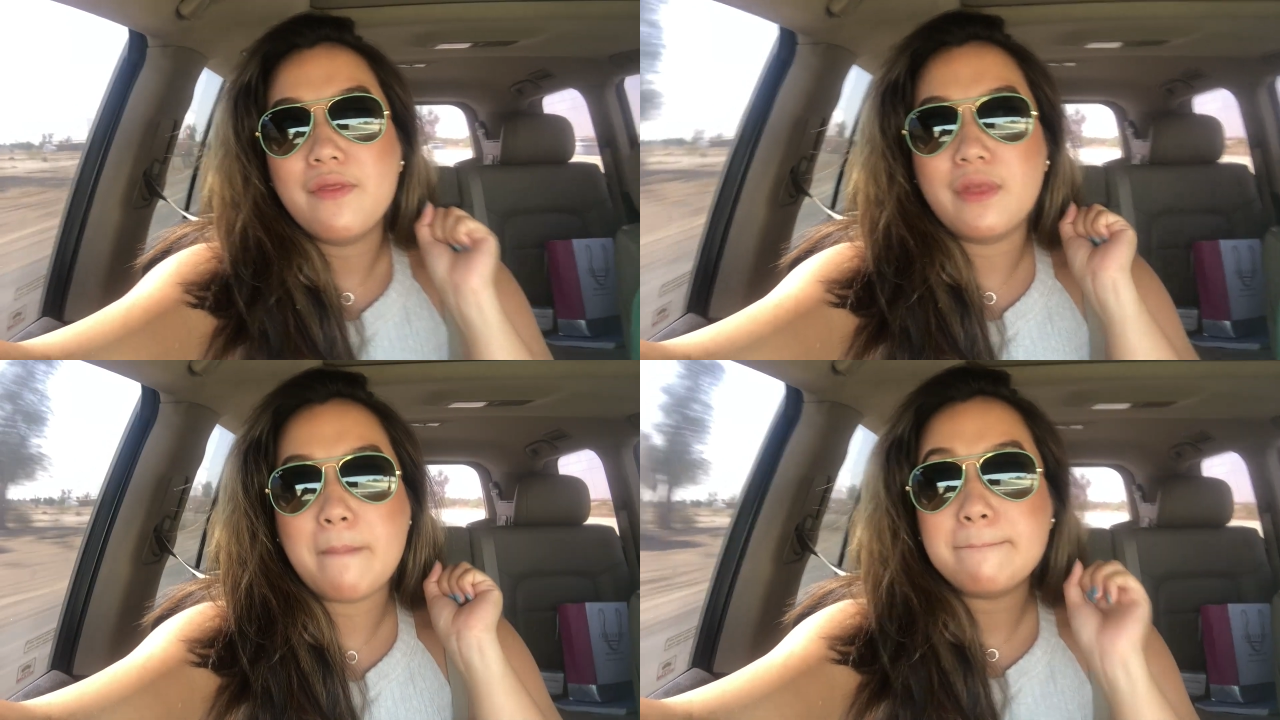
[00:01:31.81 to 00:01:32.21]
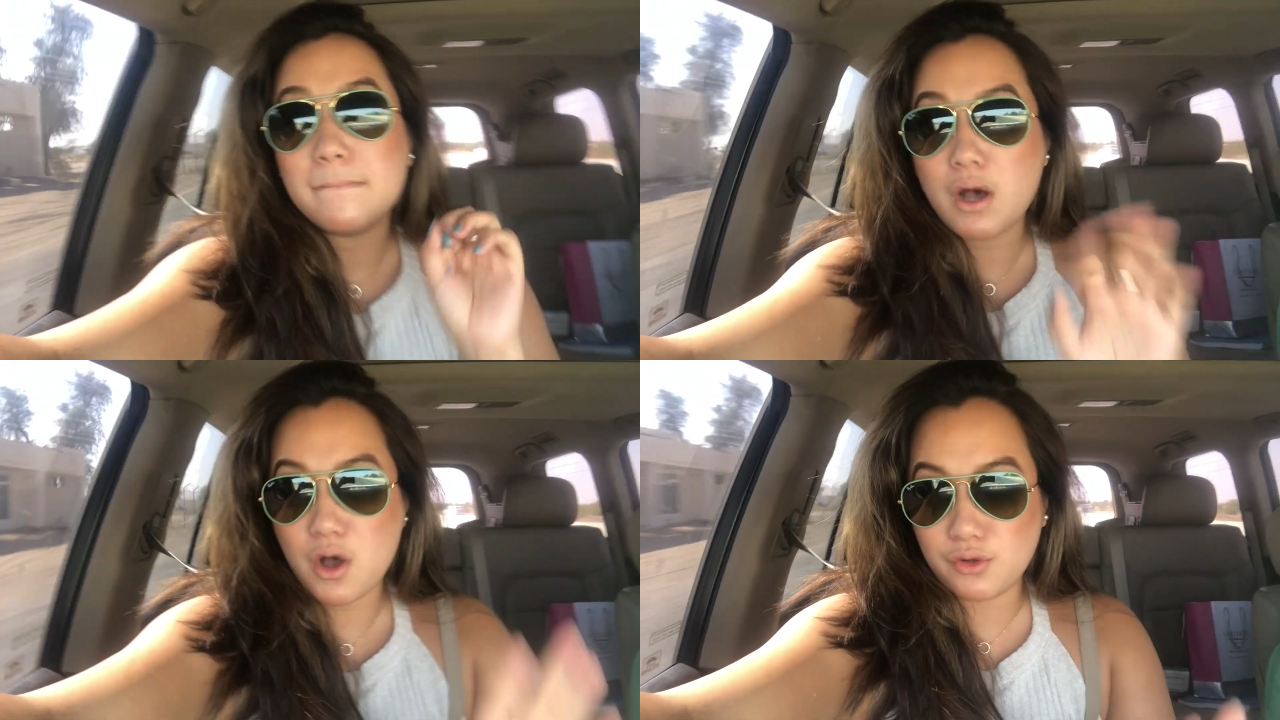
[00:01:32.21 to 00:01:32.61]
the
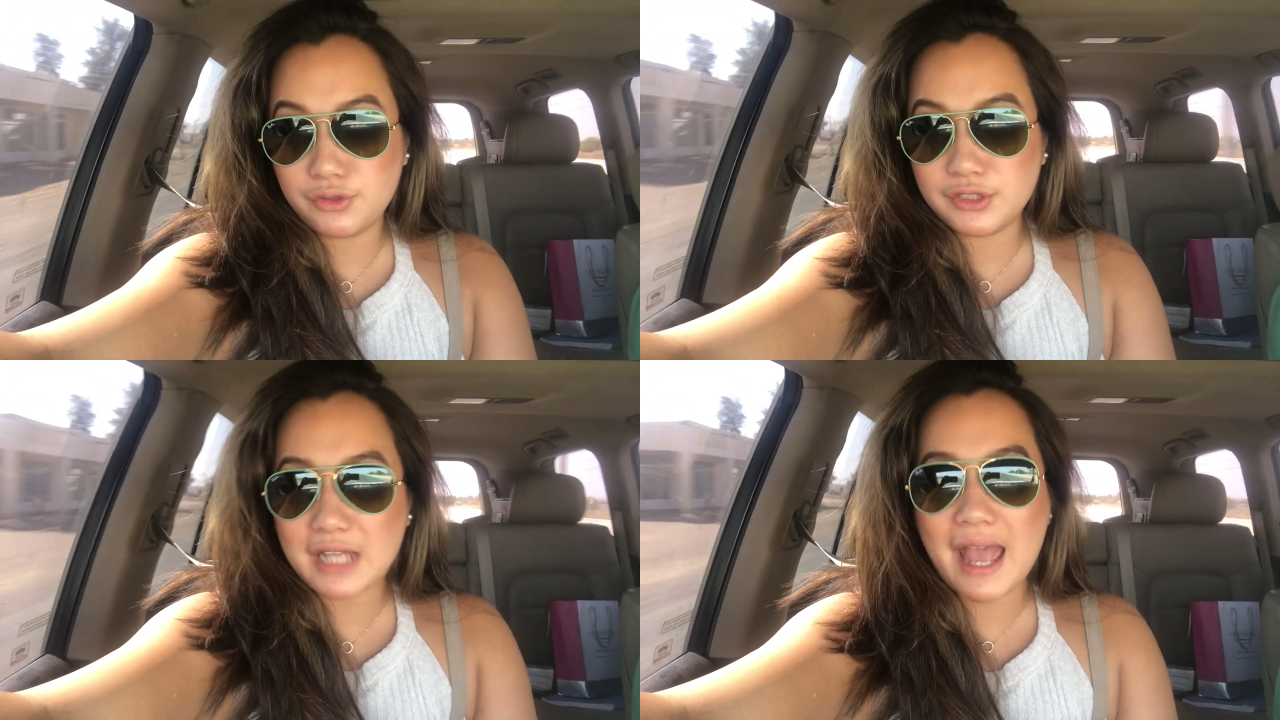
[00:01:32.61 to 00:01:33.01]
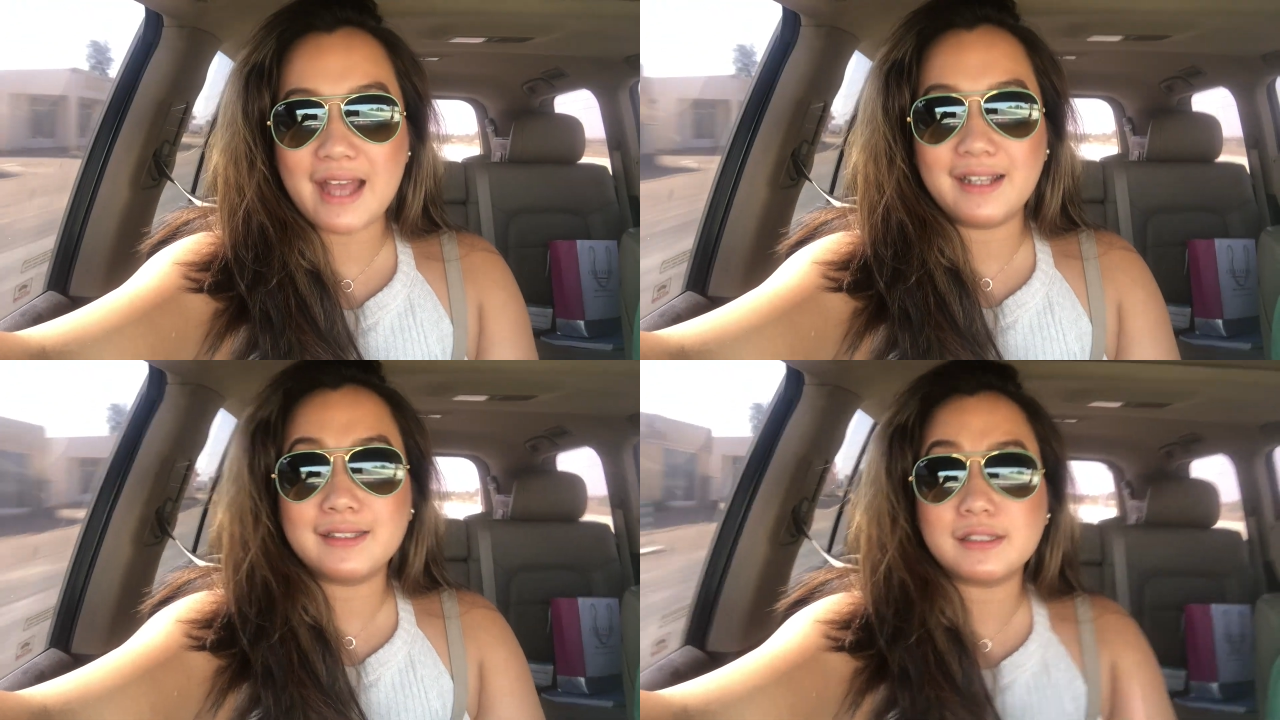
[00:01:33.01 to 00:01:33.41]
most
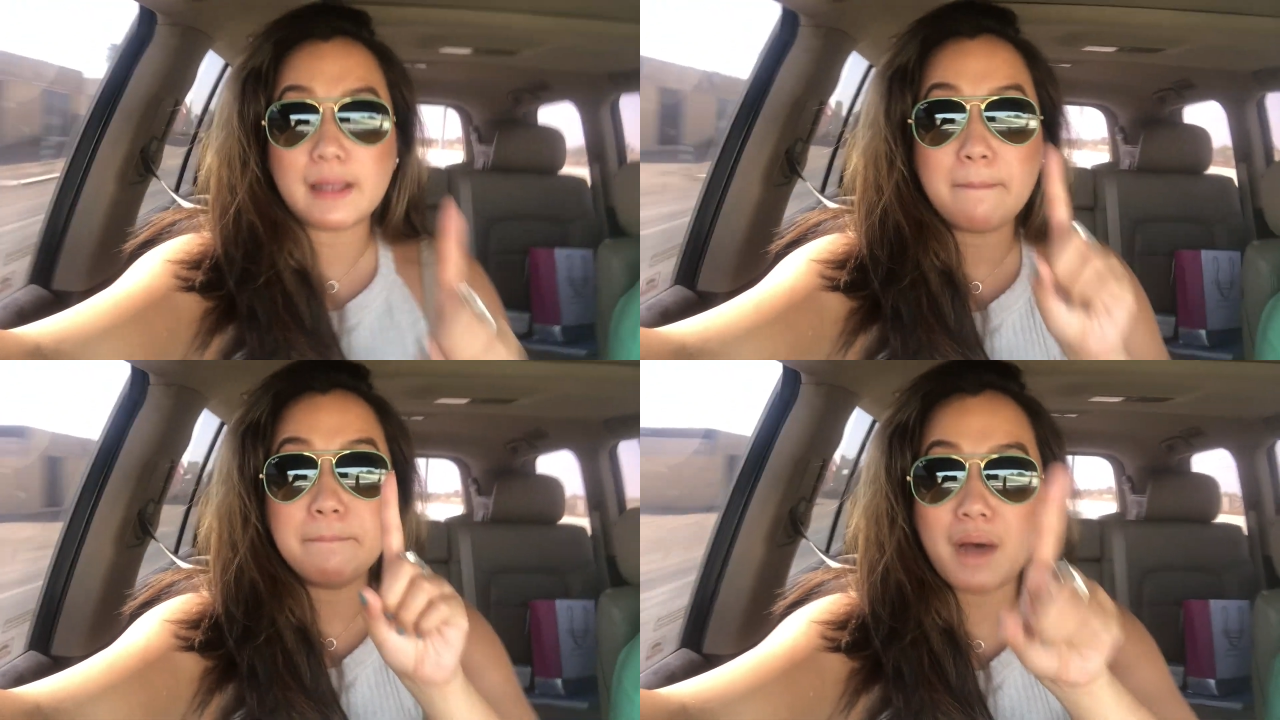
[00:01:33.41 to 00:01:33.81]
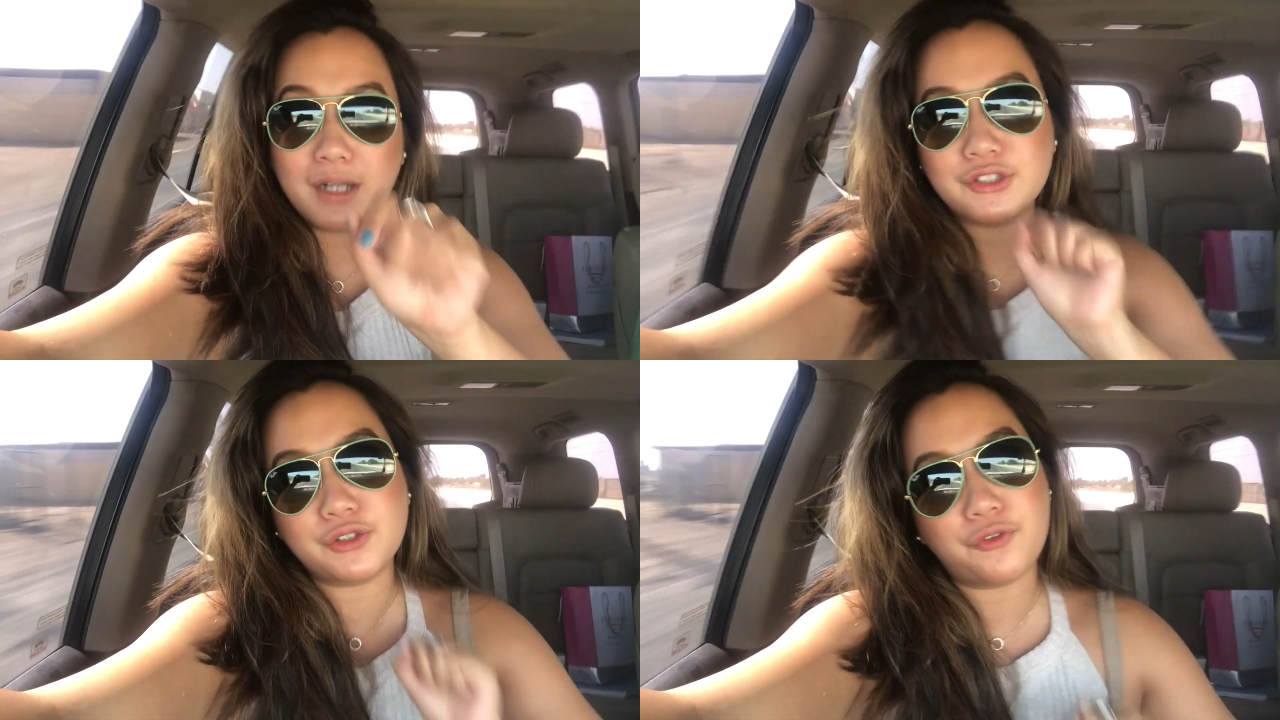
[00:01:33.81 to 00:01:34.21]
and it's a
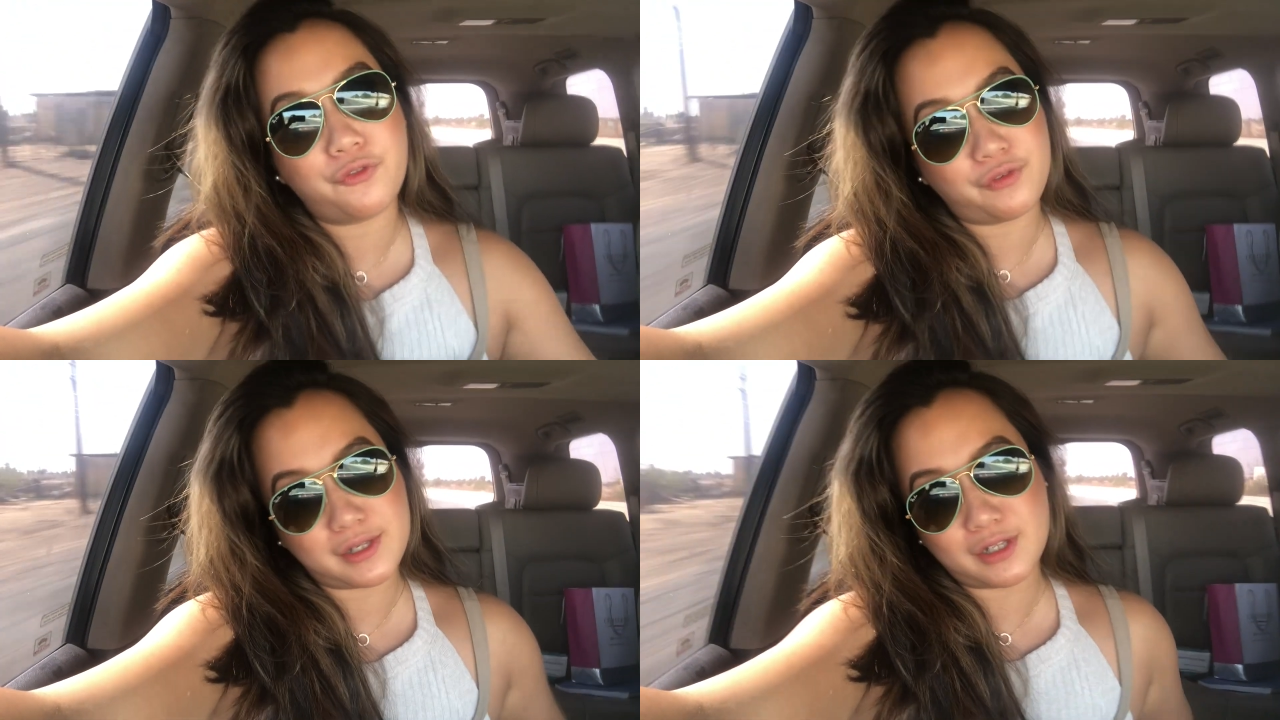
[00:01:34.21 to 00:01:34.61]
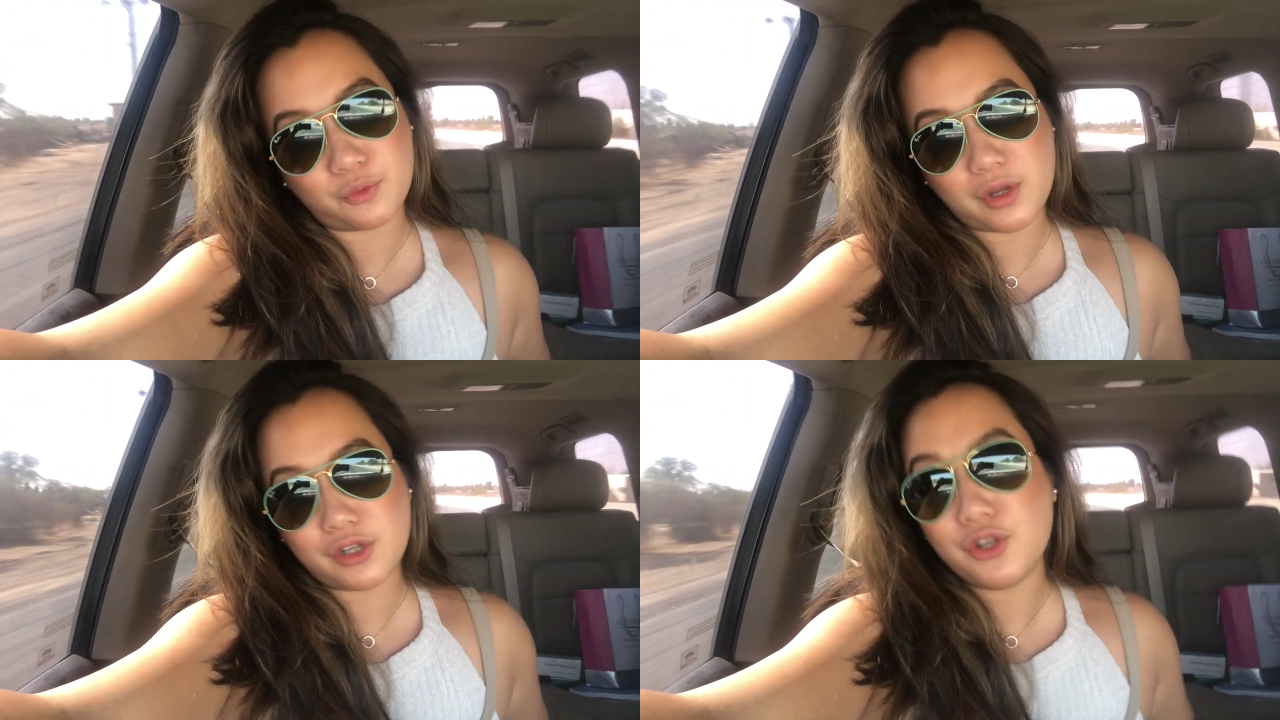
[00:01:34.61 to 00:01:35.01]
must to visit
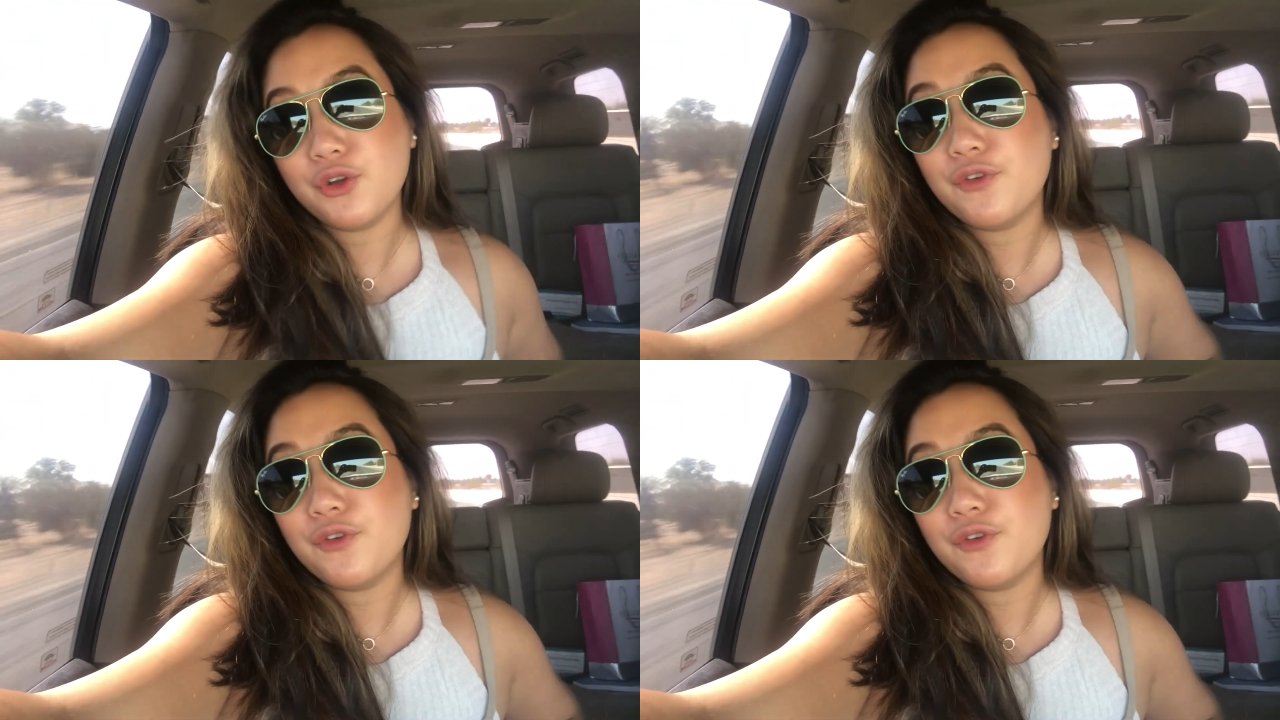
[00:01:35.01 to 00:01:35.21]
when you